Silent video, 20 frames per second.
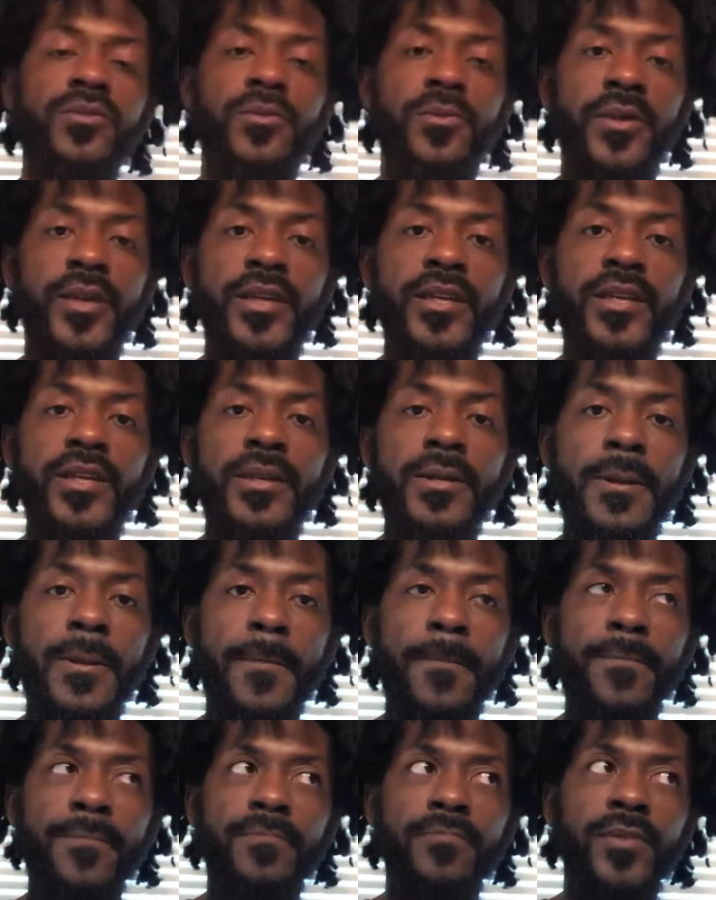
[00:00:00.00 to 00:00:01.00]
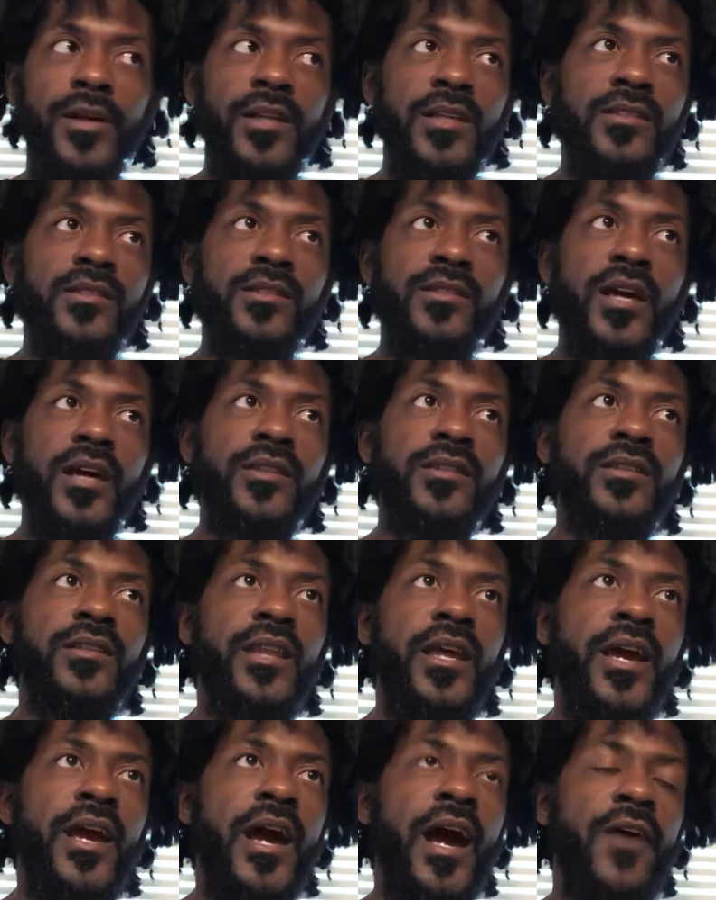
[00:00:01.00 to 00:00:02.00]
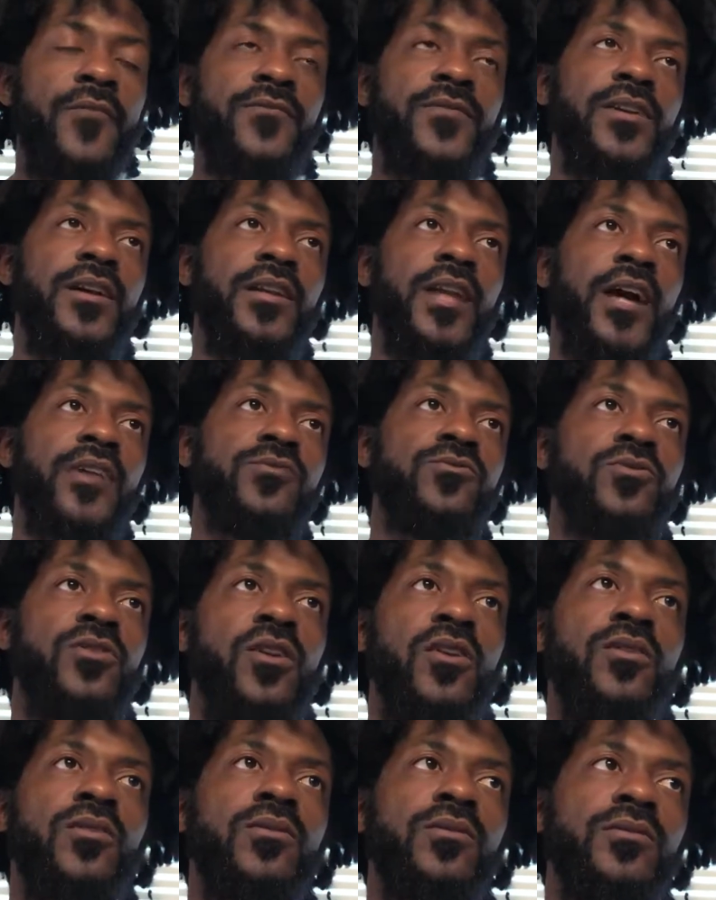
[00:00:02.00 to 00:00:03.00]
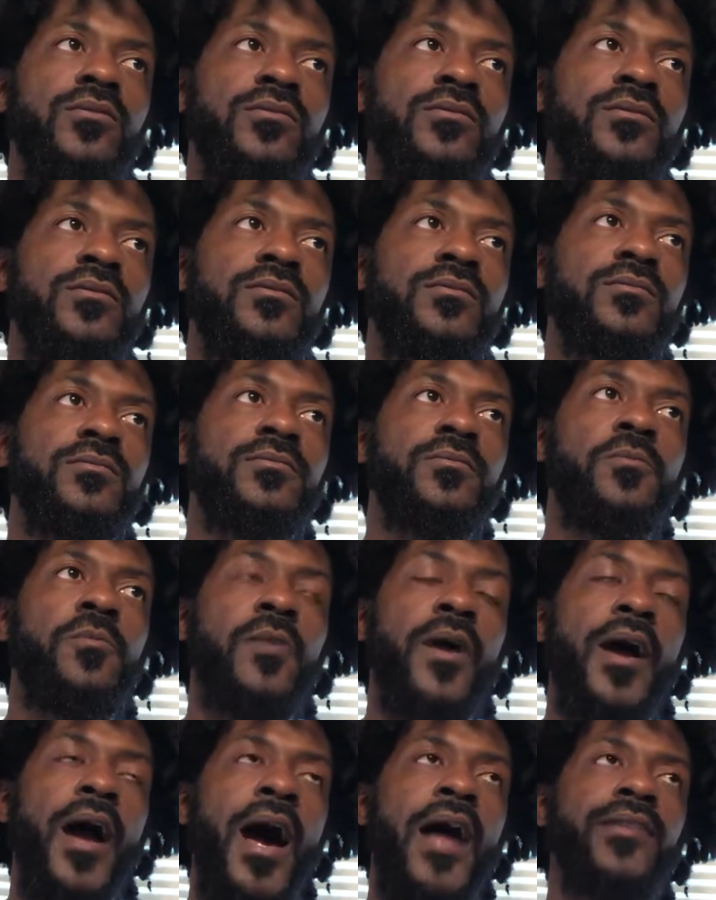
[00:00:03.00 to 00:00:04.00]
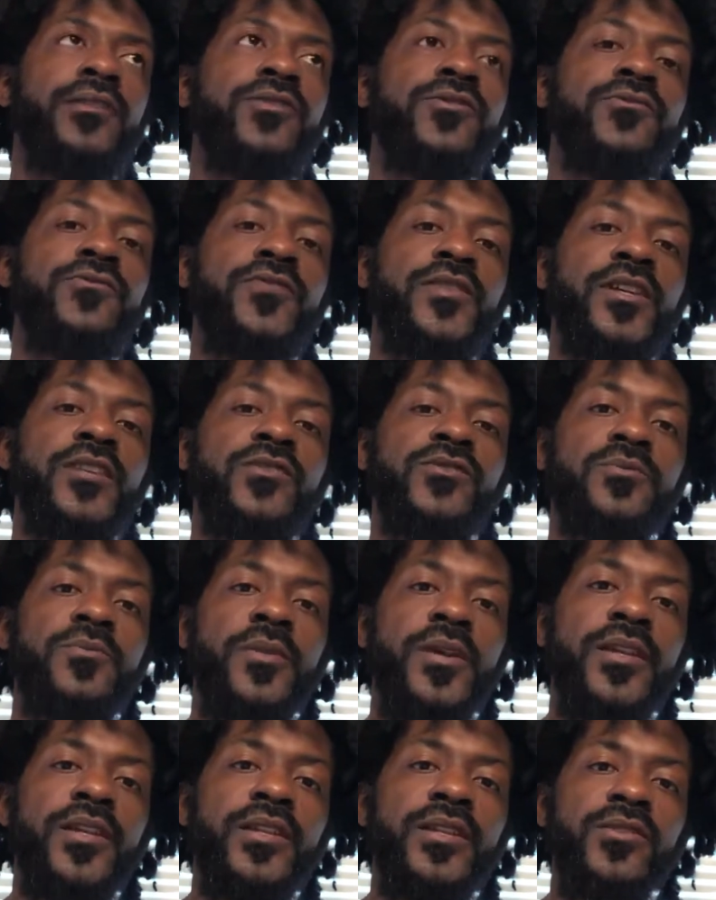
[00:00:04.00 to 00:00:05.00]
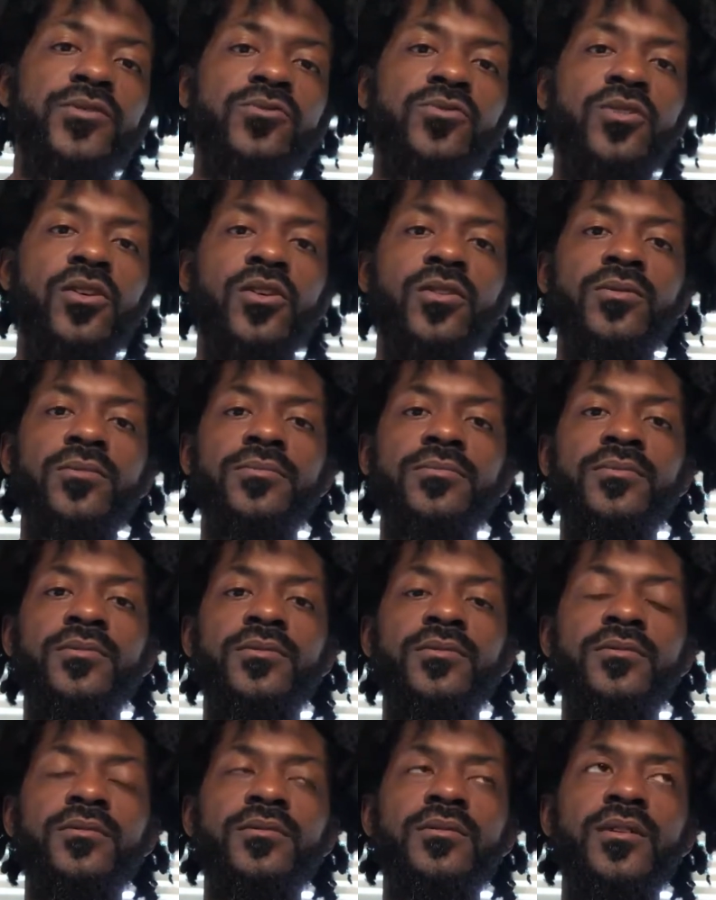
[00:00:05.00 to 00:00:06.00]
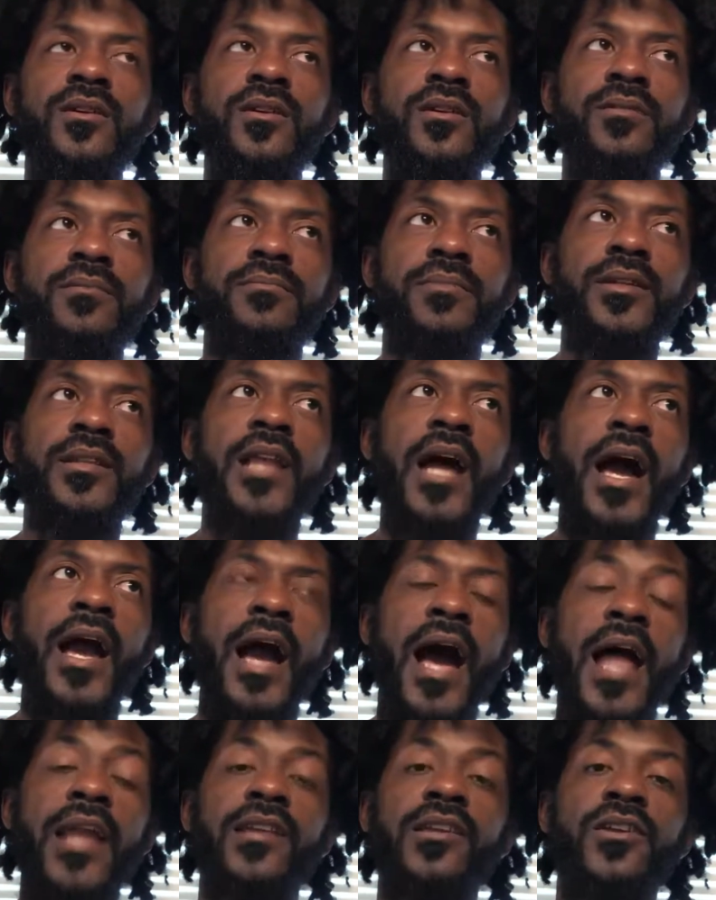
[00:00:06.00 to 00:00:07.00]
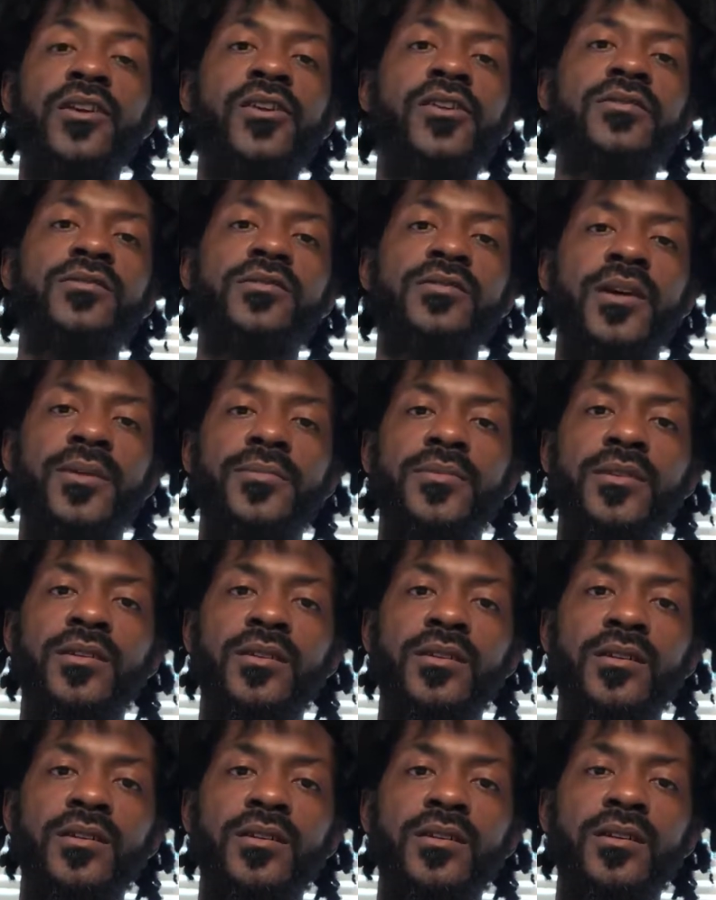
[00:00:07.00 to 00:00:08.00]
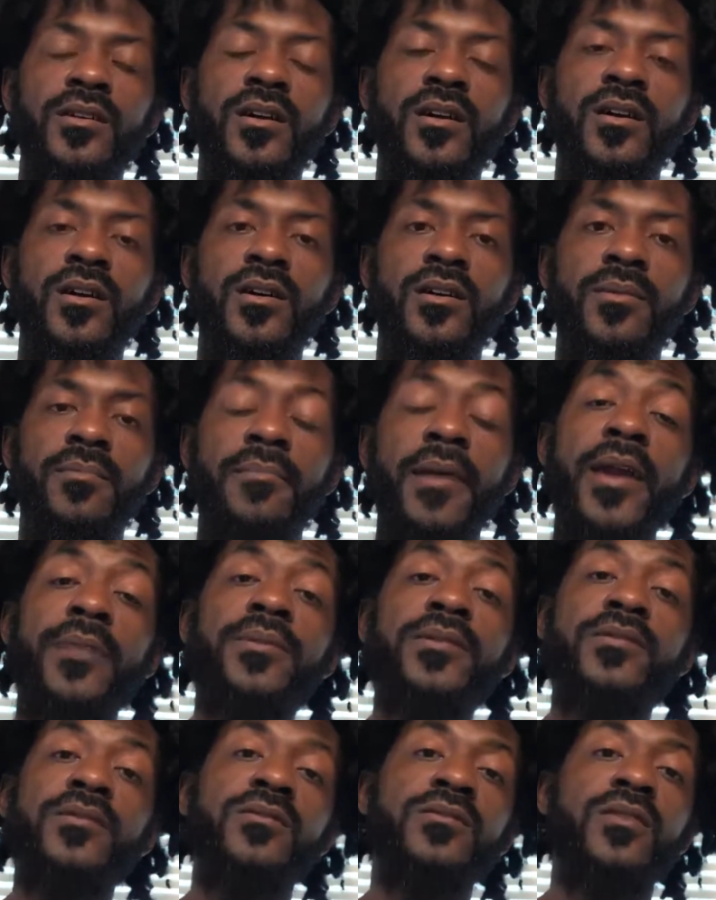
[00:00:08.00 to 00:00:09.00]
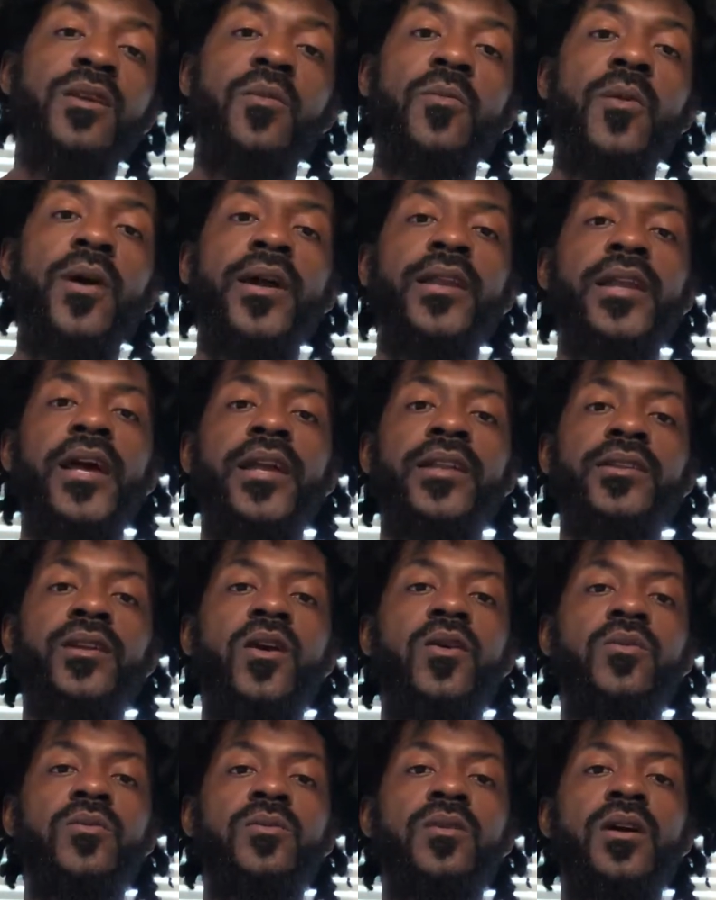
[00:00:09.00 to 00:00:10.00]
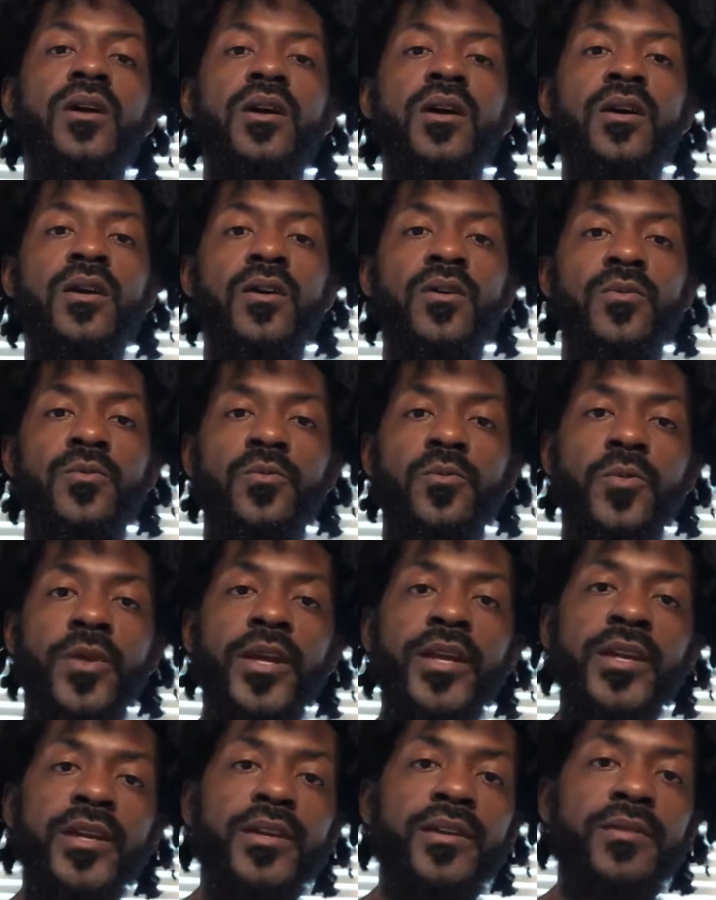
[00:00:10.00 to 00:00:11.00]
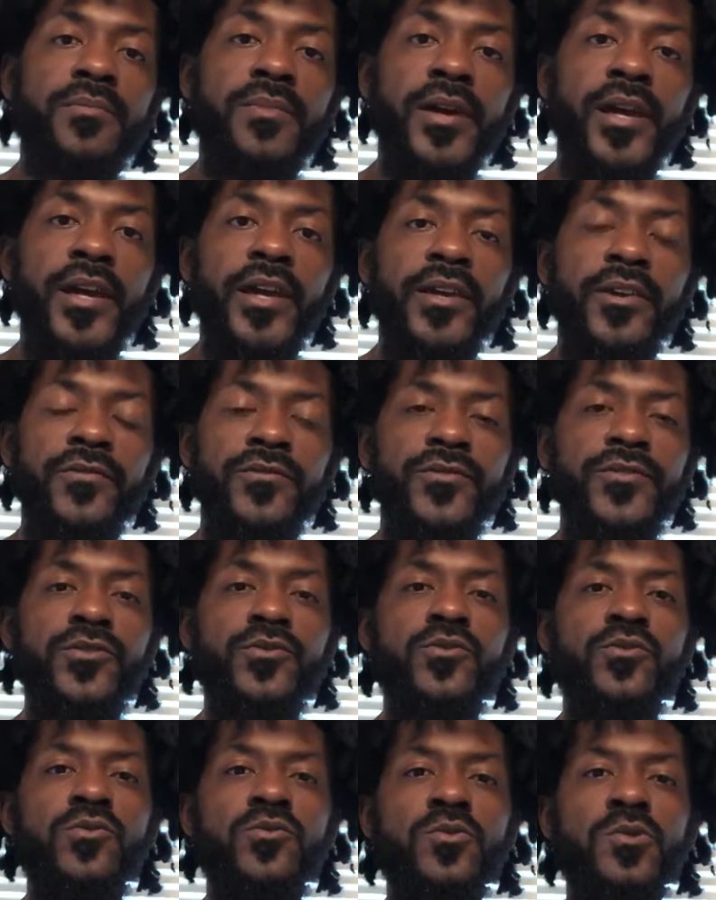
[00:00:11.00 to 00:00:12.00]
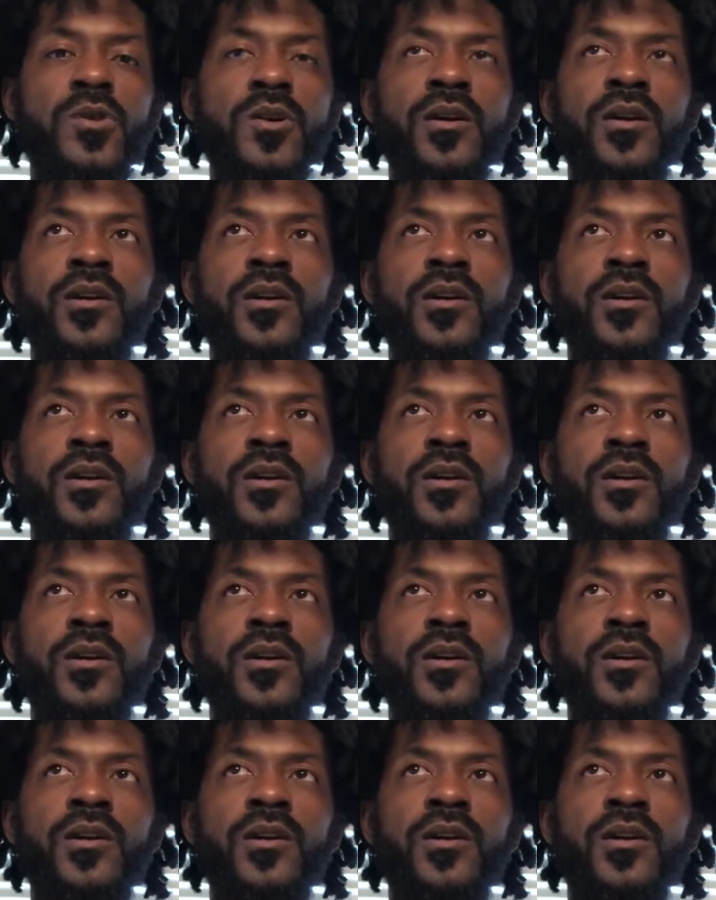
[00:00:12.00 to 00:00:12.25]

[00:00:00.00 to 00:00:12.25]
to read, but it's nothing that I feel like you're gonna, after you finish reading it, you're gonna be like, I learned something. Maybe to someone that don't read, but if you